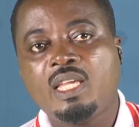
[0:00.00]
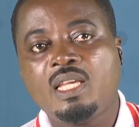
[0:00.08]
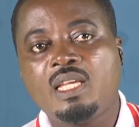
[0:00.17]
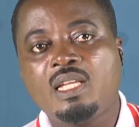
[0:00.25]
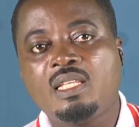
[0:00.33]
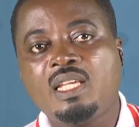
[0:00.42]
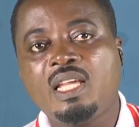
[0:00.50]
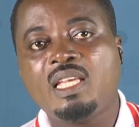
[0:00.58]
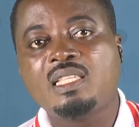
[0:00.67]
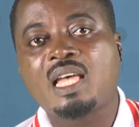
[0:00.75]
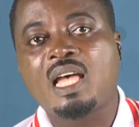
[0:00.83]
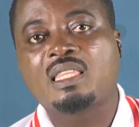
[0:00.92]
These
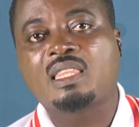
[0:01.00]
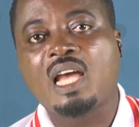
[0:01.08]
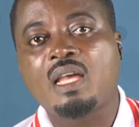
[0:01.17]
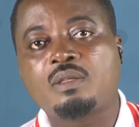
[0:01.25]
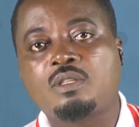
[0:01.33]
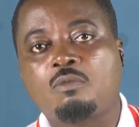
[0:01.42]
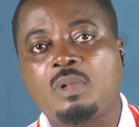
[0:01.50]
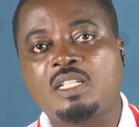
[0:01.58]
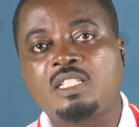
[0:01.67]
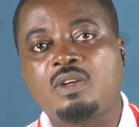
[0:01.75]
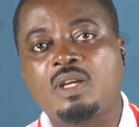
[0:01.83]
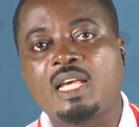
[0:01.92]
are types of
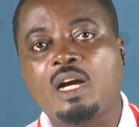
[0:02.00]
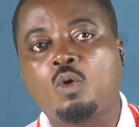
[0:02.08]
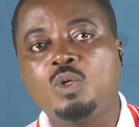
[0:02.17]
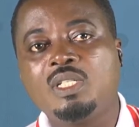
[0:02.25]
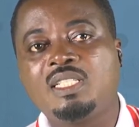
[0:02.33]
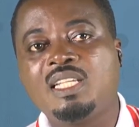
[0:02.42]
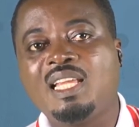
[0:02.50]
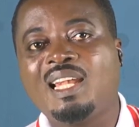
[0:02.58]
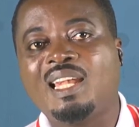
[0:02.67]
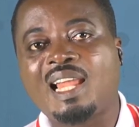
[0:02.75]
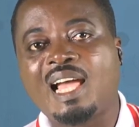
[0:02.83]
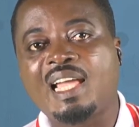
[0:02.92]
bacteria that contain
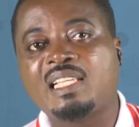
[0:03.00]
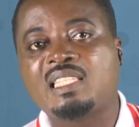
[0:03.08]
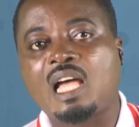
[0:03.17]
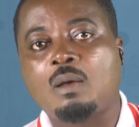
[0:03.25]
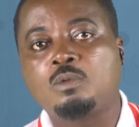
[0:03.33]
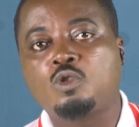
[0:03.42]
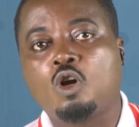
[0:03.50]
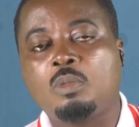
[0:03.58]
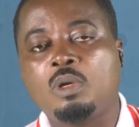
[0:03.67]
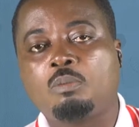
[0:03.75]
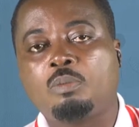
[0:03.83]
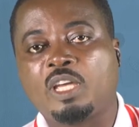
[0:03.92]
light-absorbing
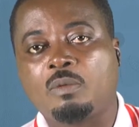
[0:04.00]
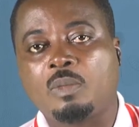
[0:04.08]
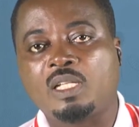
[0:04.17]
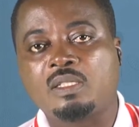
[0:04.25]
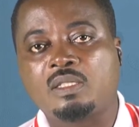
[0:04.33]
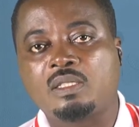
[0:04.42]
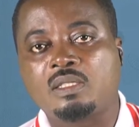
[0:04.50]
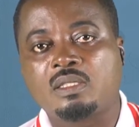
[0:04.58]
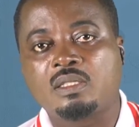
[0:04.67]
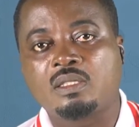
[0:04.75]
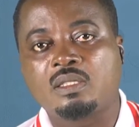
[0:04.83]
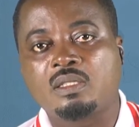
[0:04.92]
pigments
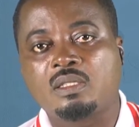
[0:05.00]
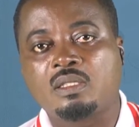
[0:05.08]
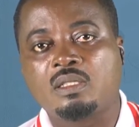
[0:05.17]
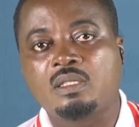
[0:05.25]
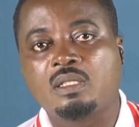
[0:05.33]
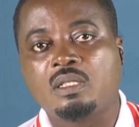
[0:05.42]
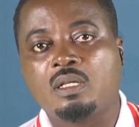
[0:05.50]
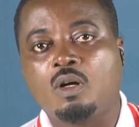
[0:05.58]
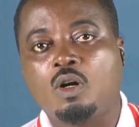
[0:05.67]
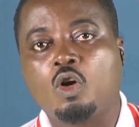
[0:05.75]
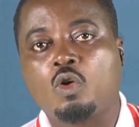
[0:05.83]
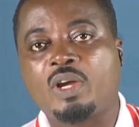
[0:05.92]

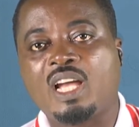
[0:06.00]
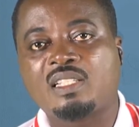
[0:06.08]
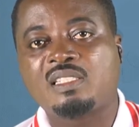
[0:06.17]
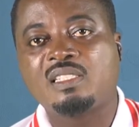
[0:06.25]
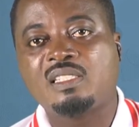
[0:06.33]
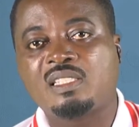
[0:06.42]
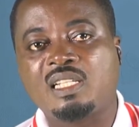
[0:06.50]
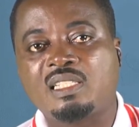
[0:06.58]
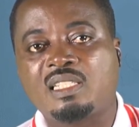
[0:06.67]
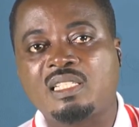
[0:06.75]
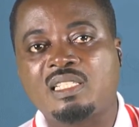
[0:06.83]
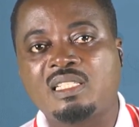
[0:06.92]
or reaction
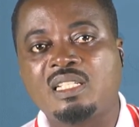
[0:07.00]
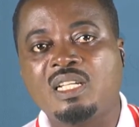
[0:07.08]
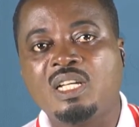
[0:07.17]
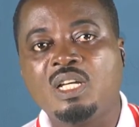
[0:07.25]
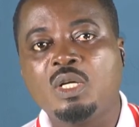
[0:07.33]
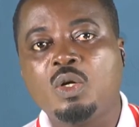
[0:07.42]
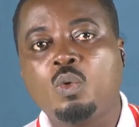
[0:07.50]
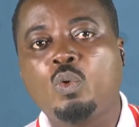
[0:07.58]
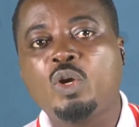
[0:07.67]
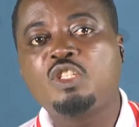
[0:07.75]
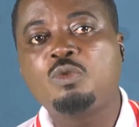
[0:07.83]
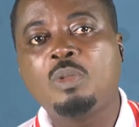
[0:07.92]
centers,
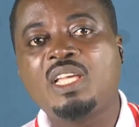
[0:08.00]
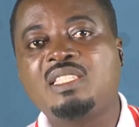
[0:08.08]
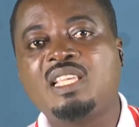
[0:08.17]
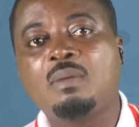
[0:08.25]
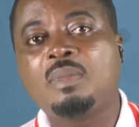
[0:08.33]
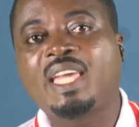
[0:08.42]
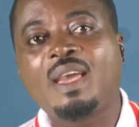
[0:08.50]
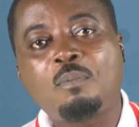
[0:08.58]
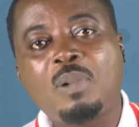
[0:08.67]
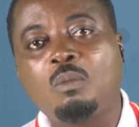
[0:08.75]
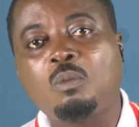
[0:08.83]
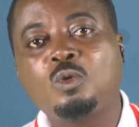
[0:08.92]
which makes them
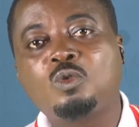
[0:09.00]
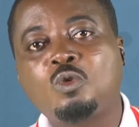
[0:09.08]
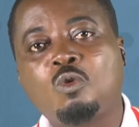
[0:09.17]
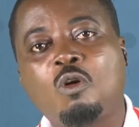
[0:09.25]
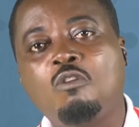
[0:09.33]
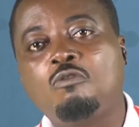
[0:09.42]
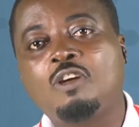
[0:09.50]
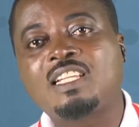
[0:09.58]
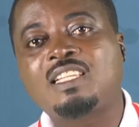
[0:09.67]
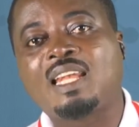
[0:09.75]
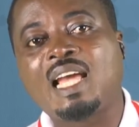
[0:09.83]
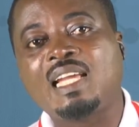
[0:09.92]
capable to convert
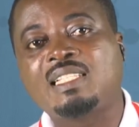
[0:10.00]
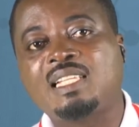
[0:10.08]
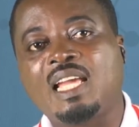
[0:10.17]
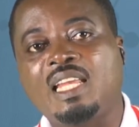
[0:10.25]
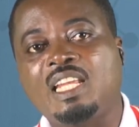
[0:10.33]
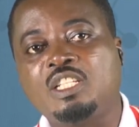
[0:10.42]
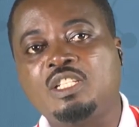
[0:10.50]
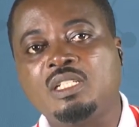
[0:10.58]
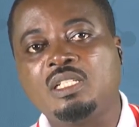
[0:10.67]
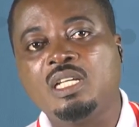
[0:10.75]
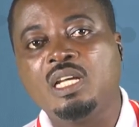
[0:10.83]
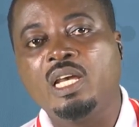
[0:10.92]
light energy
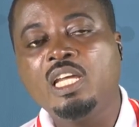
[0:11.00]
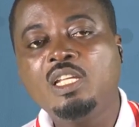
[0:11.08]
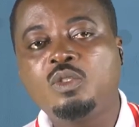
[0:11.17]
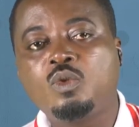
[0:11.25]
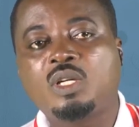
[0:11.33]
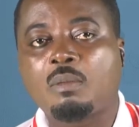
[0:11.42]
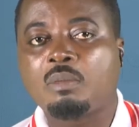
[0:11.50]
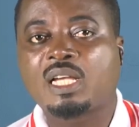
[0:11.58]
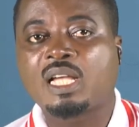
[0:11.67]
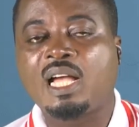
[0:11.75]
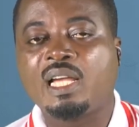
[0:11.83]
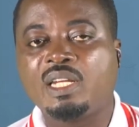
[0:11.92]
into
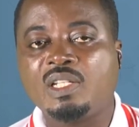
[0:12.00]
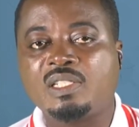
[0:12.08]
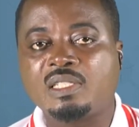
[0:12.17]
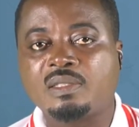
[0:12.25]
chemical energy.